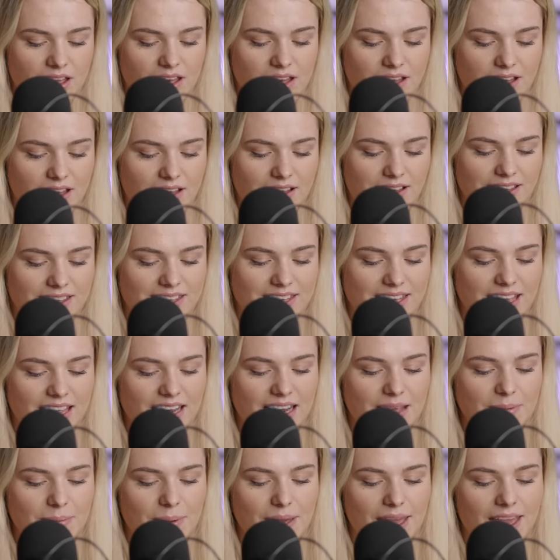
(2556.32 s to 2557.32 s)

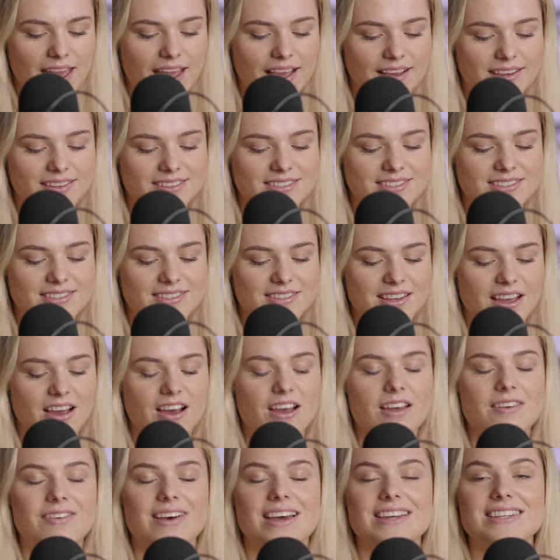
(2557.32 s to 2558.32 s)
Guinea pigs.
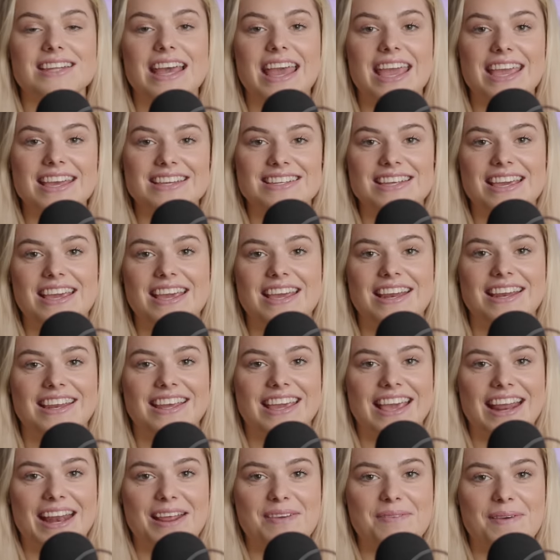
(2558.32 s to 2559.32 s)
I've had 18
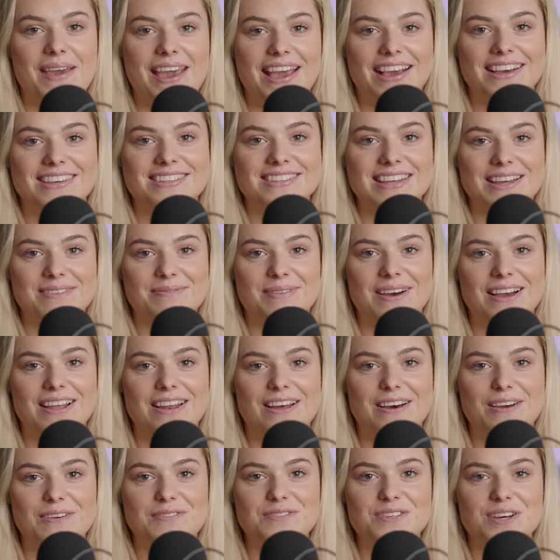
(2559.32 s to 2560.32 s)
guinea pigs in my
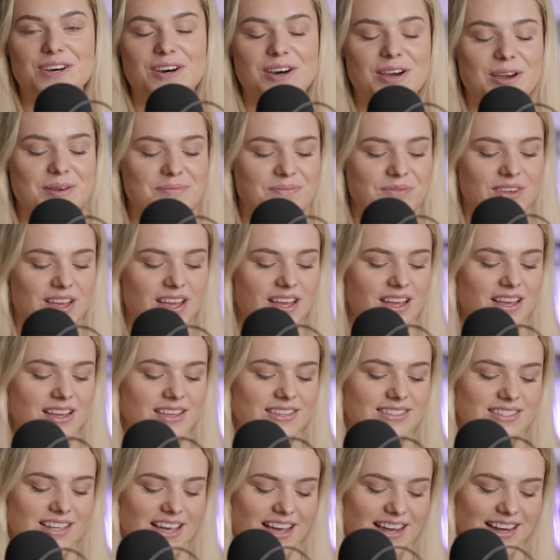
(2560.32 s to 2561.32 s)
lifetime.
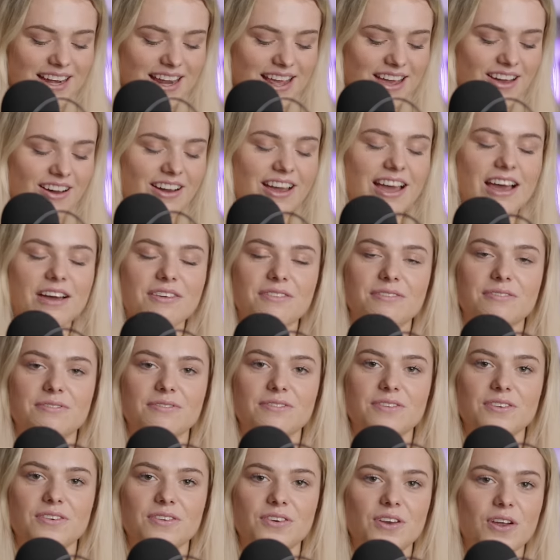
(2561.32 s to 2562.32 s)
Sadly, I have
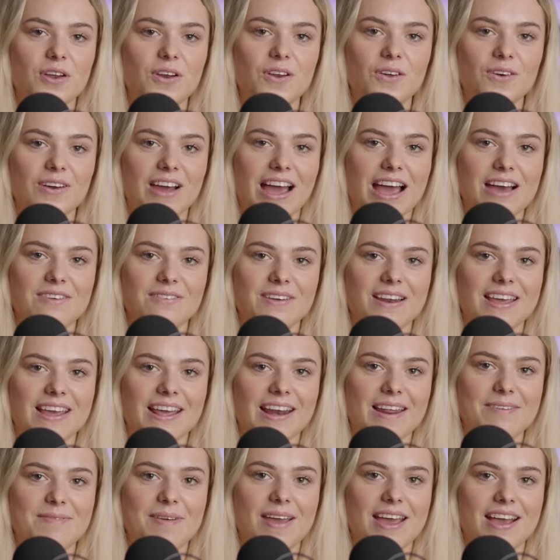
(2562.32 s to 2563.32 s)
no longer have any
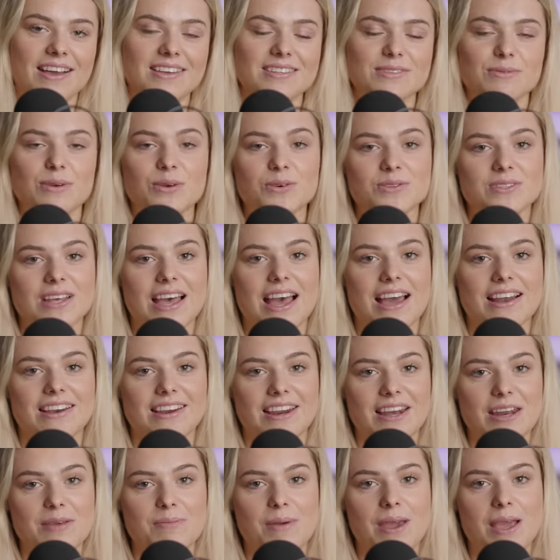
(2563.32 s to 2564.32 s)
guinea pigs. We also had
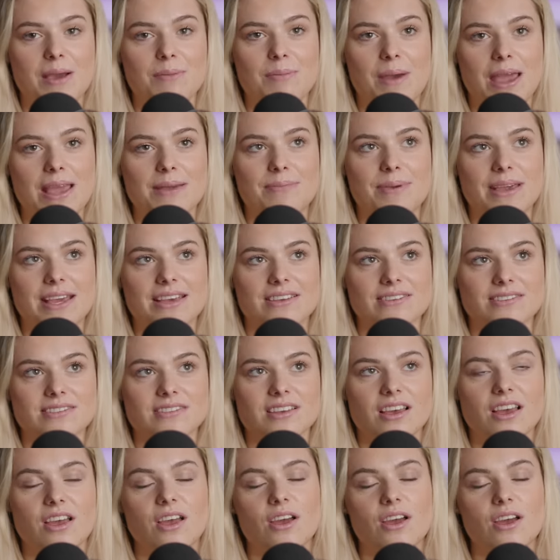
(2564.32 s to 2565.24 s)
guinea pig babies